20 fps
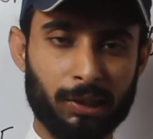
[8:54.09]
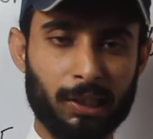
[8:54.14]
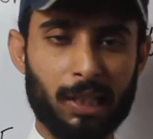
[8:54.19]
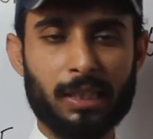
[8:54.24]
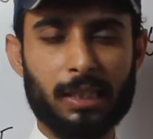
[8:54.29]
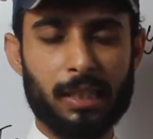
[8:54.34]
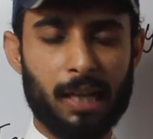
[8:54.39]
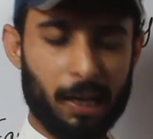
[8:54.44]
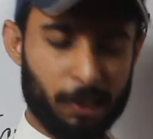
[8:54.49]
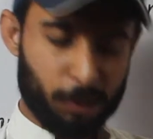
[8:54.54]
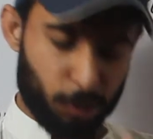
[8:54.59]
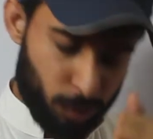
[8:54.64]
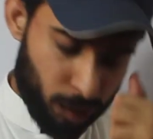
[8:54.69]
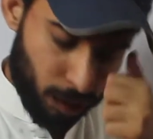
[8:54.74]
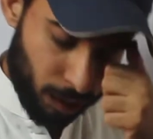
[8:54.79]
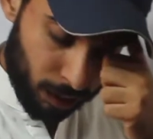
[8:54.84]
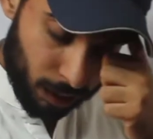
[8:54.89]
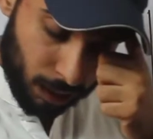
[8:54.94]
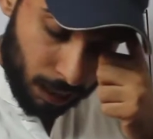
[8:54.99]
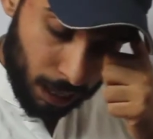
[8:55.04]
Just like
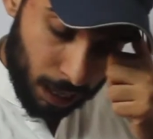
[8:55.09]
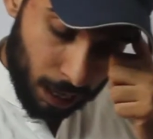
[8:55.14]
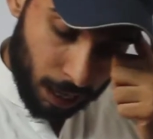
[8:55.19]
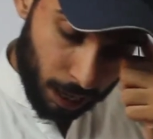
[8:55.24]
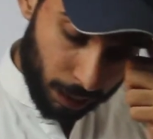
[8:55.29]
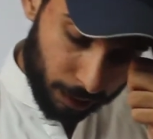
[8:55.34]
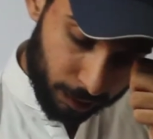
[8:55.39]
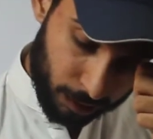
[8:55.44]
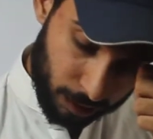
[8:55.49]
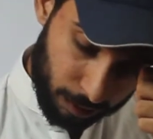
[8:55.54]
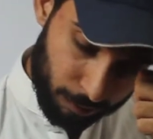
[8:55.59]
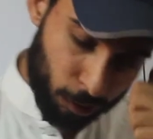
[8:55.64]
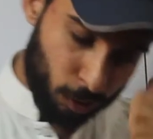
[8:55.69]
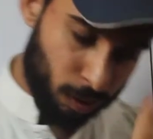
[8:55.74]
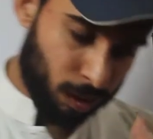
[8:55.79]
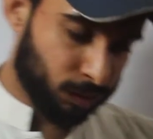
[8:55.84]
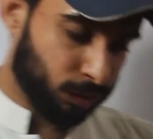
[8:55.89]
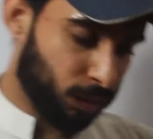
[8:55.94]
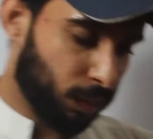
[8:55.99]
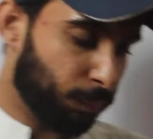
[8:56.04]
student, I give you
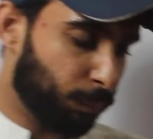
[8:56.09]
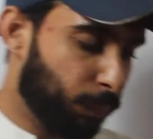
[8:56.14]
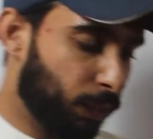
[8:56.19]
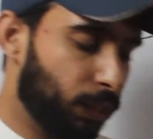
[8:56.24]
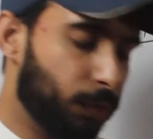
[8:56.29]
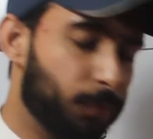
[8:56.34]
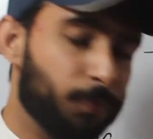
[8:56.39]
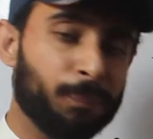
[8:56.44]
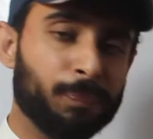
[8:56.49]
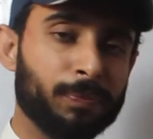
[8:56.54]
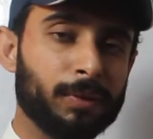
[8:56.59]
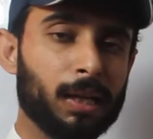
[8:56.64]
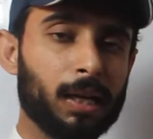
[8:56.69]
example.